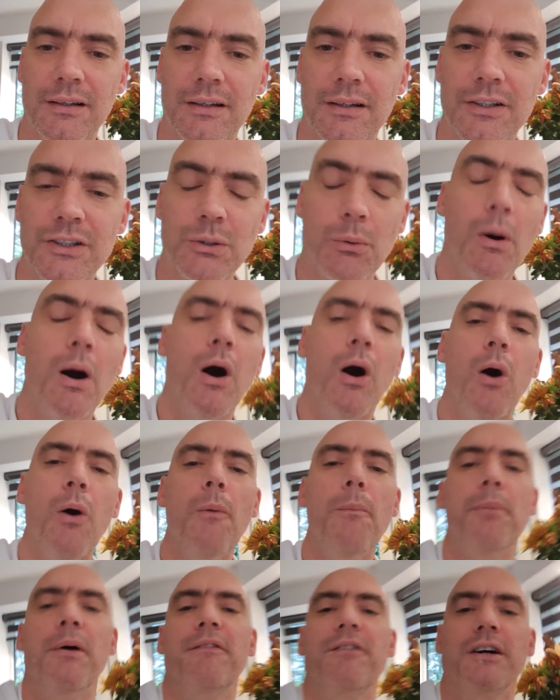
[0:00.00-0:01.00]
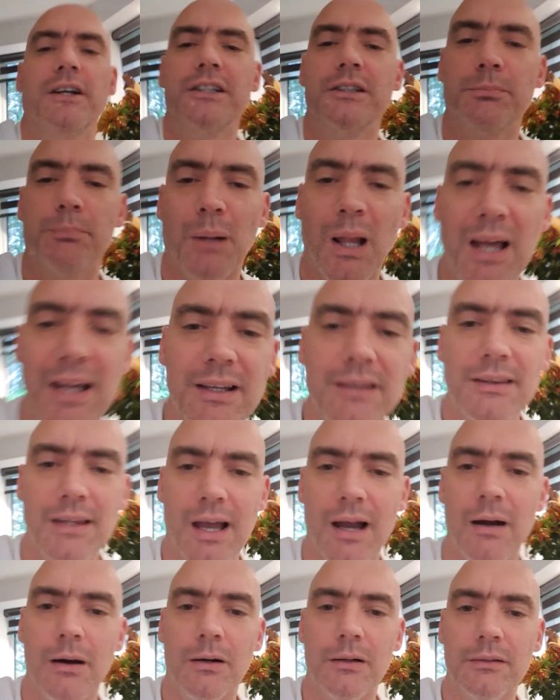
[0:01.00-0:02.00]
So I hope I've explained
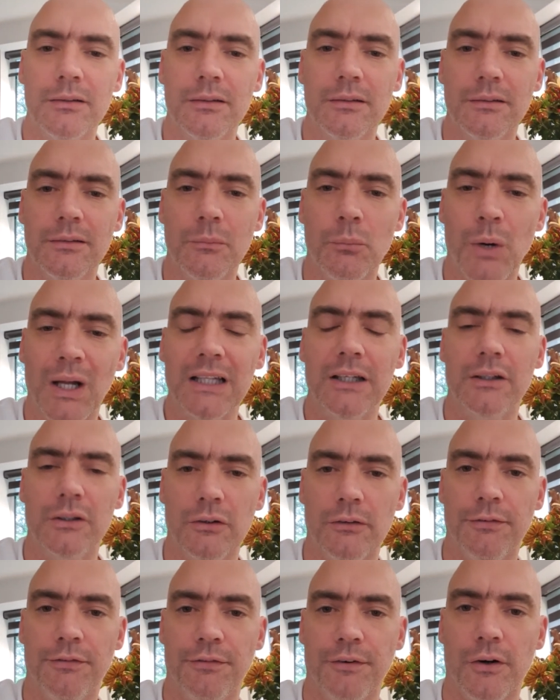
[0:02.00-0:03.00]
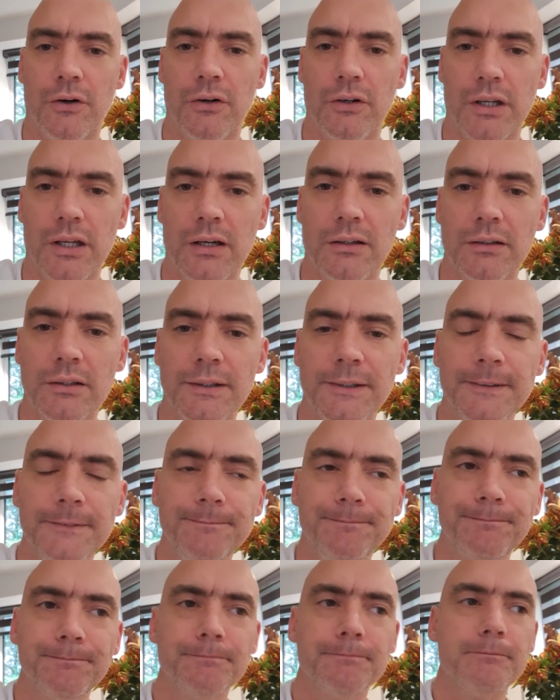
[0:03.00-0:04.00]
that well enough for you,
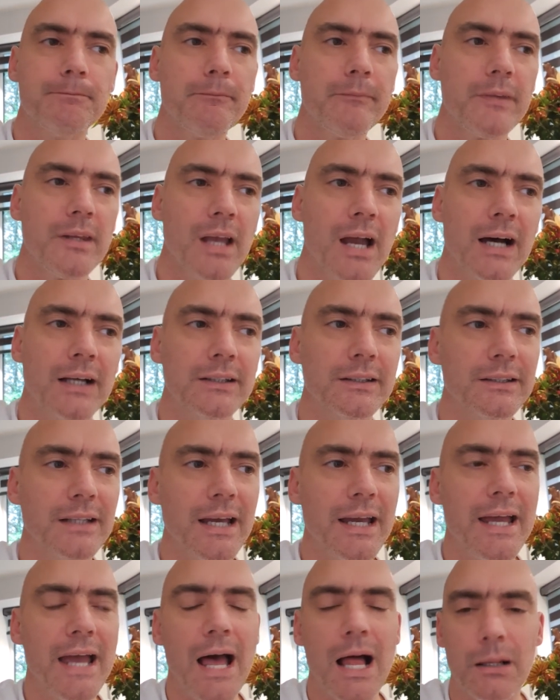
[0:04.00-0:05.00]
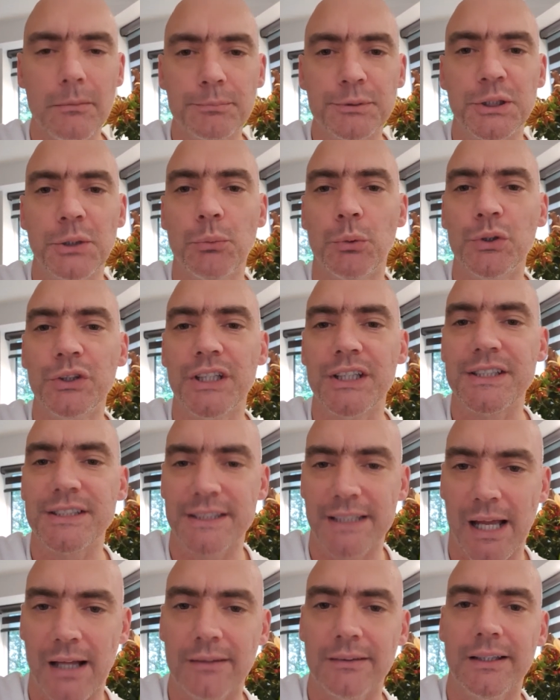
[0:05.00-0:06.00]
and it helps you
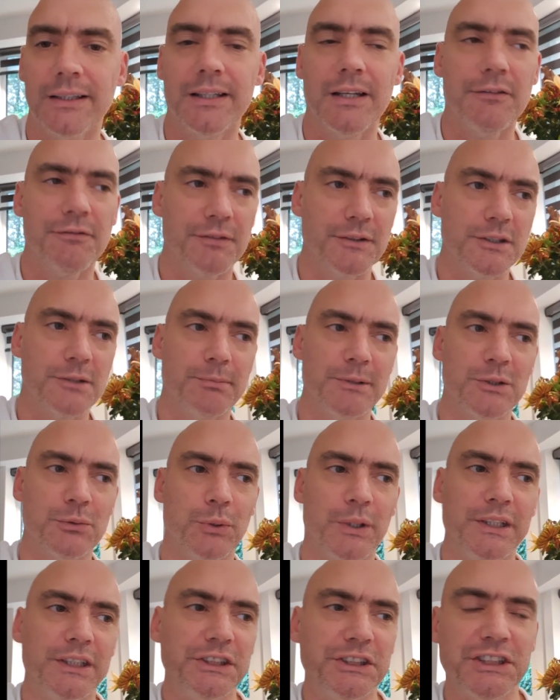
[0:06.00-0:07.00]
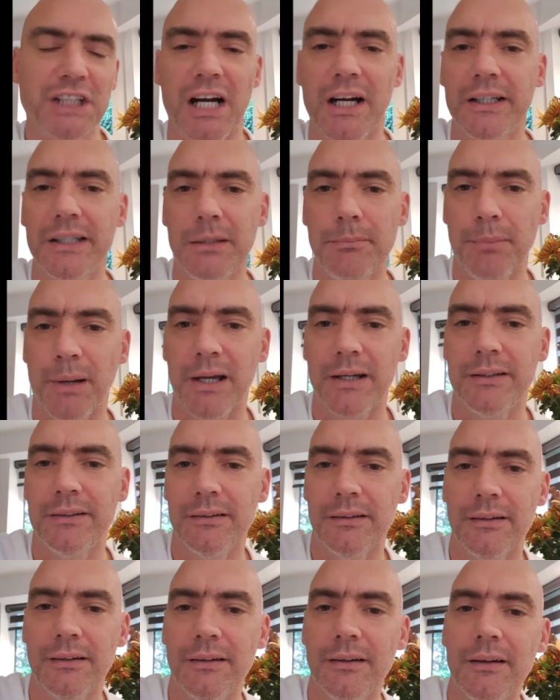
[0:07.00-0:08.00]
understand the difference between a shiny
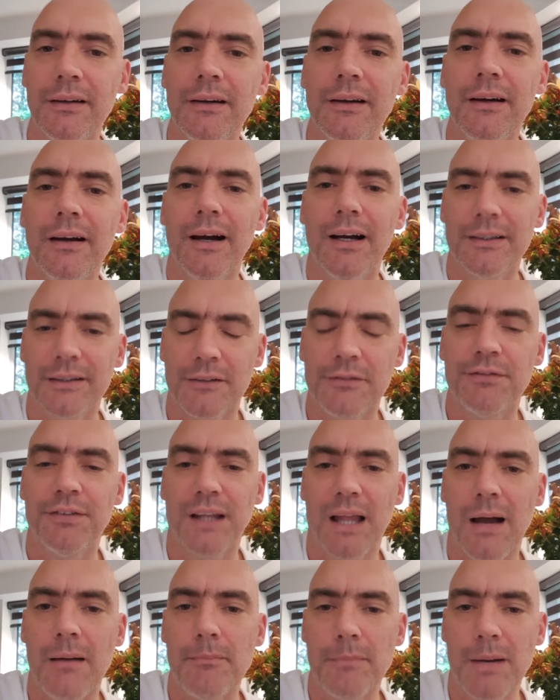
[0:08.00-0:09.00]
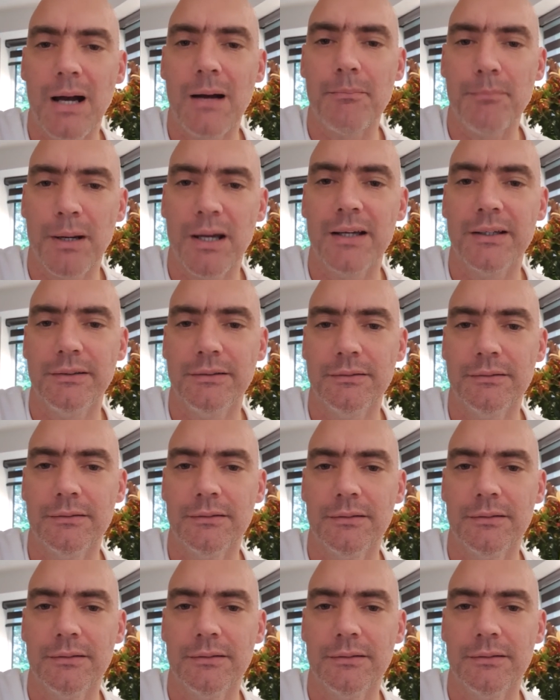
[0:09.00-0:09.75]
paint and a flat matte paint.